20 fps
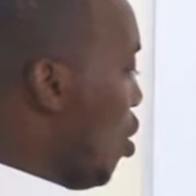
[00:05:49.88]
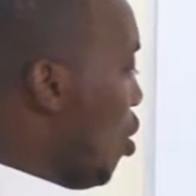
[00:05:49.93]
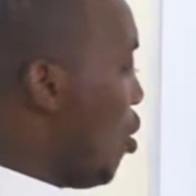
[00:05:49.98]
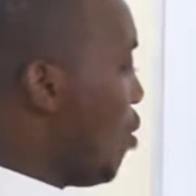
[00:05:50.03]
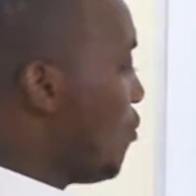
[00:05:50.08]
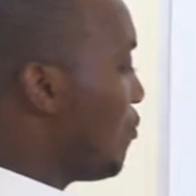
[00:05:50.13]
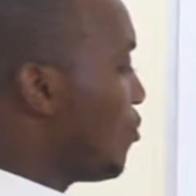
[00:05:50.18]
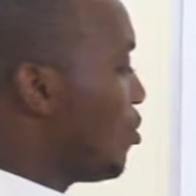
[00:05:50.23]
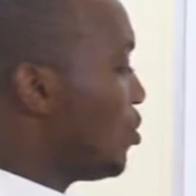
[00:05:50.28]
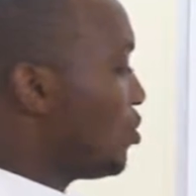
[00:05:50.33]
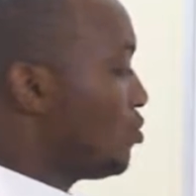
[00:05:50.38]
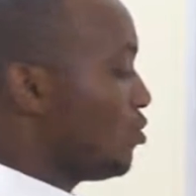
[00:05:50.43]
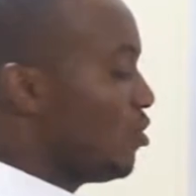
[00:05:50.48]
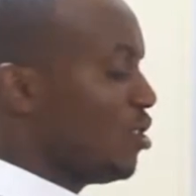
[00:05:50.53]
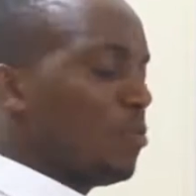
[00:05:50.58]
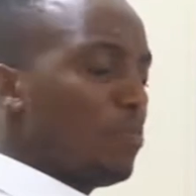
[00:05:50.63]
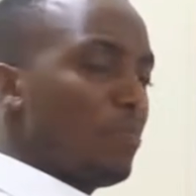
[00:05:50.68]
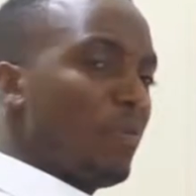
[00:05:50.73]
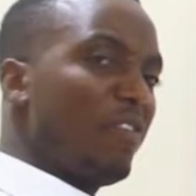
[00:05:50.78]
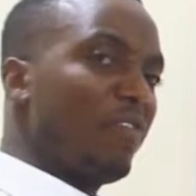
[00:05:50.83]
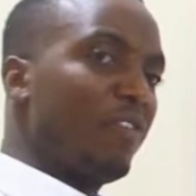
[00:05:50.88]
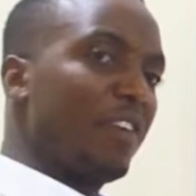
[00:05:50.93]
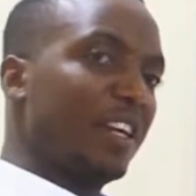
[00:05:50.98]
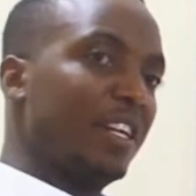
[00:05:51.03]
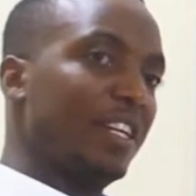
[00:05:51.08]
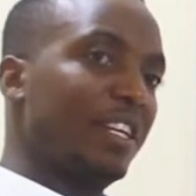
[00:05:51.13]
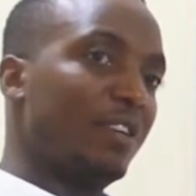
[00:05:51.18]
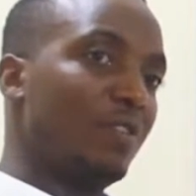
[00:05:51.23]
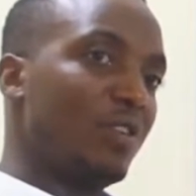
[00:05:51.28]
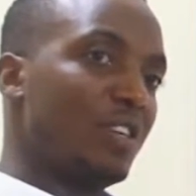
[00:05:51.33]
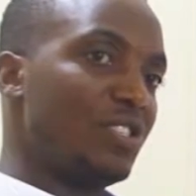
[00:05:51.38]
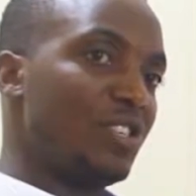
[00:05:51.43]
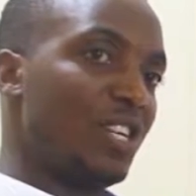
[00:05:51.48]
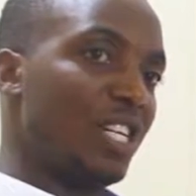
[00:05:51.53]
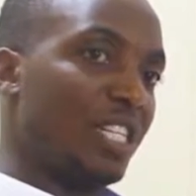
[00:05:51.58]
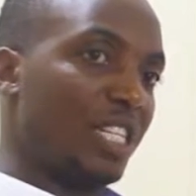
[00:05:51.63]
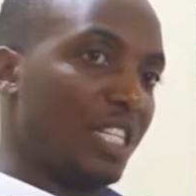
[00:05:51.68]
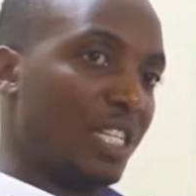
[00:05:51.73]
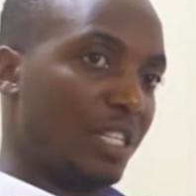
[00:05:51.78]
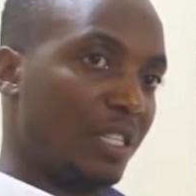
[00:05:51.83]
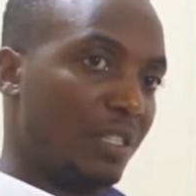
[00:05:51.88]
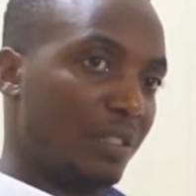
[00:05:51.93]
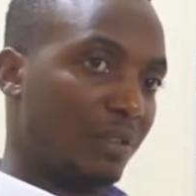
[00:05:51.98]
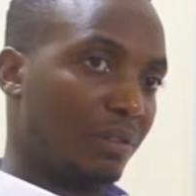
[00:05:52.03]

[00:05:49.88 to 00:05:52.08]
Of course, not perfectly quadratic.